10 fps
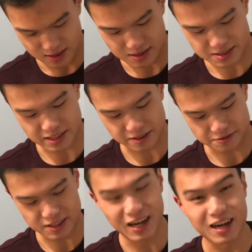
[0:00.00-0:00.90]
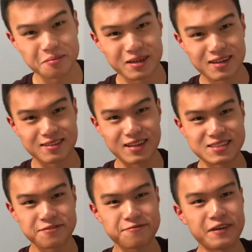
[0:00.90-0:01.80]
sake of time,
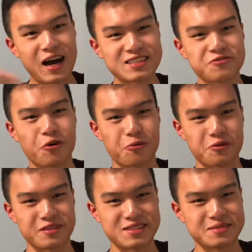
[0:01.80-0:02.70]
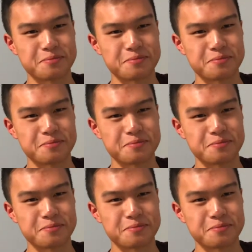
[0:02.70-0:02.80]
let's fast forward this